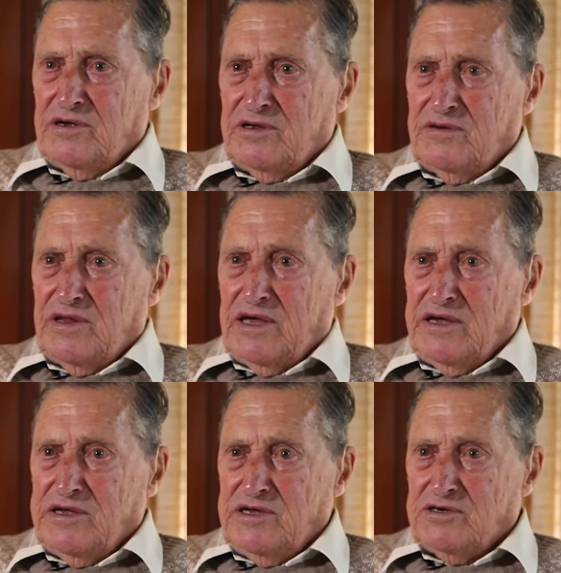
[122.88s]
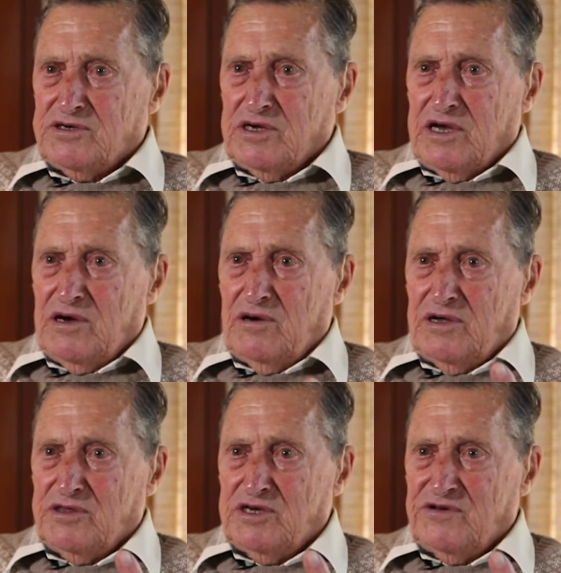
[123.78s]
and they used to go
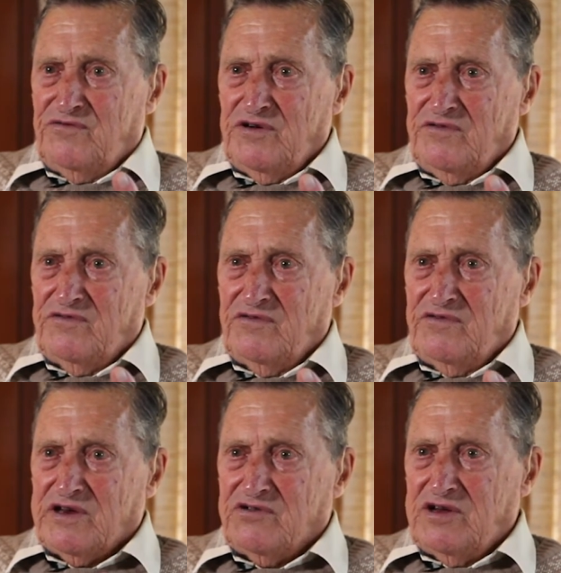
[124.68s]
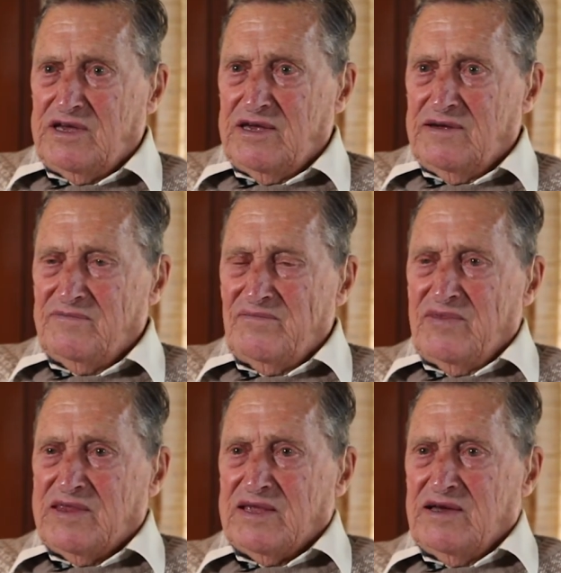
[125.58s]
like this, V for victory,
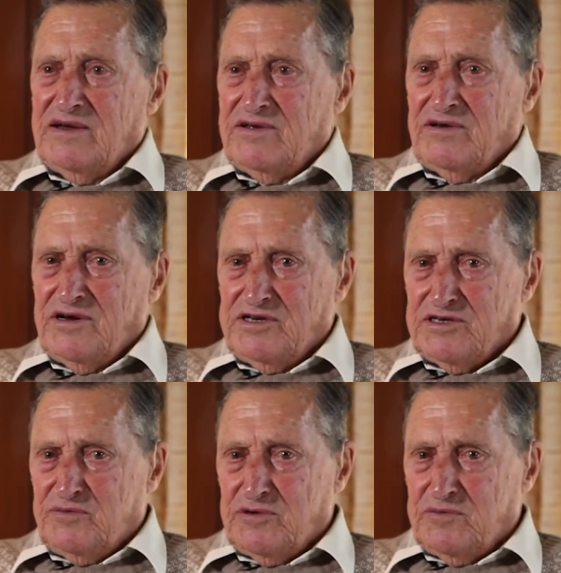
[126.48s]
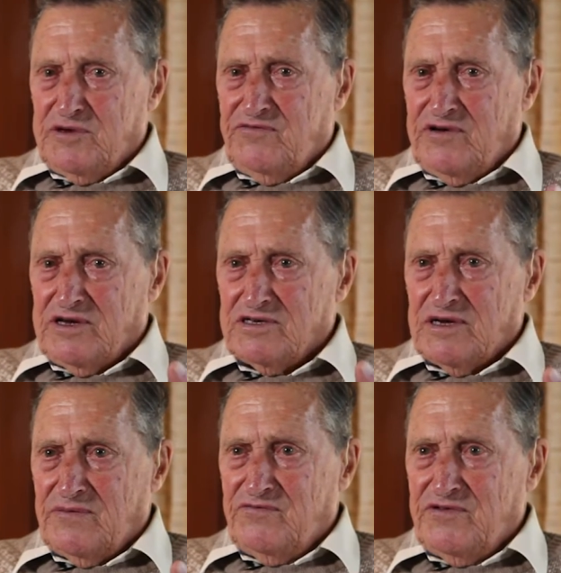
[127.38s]
and I just put my fingers
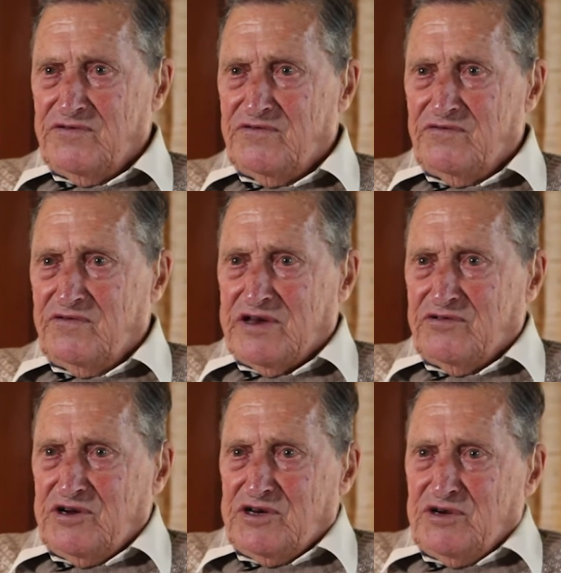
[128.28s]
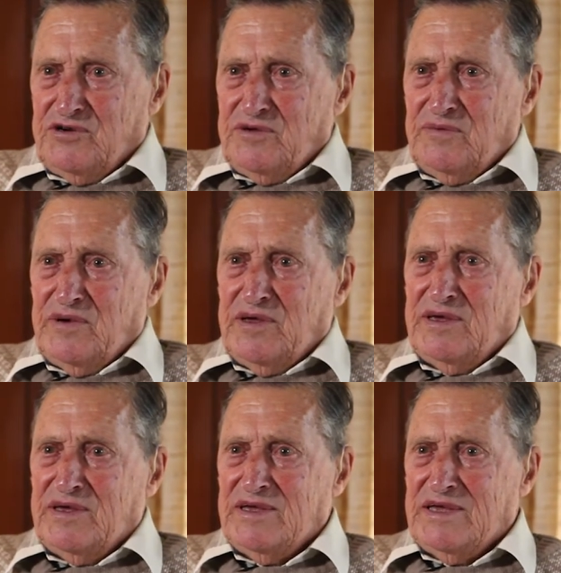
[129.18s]
up, V for victory, to them,
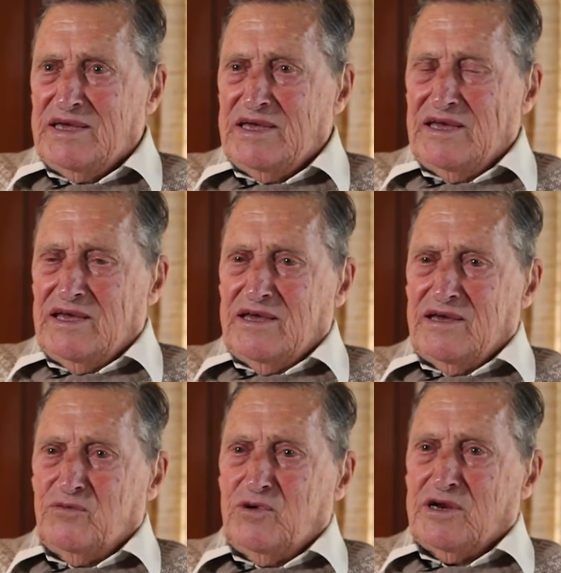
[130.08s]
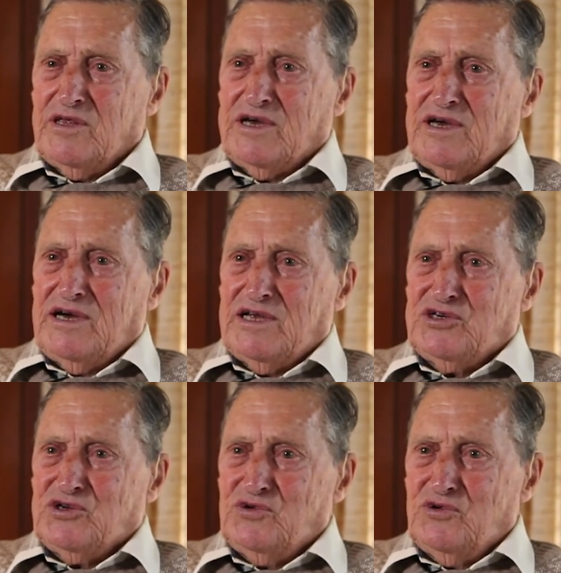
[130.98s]
and one of the guards
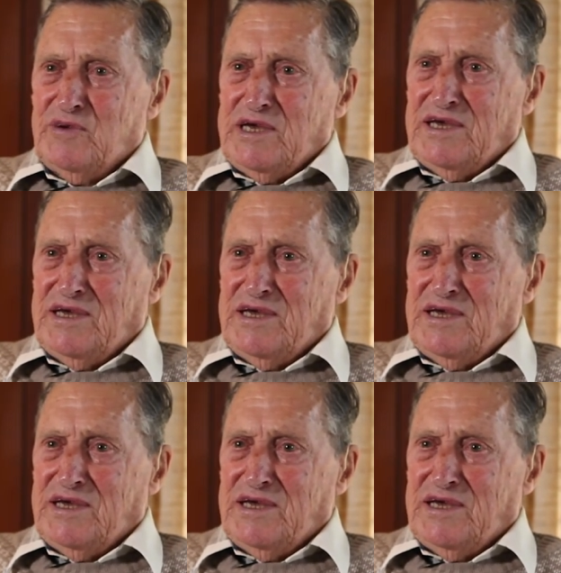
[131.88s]
saw me.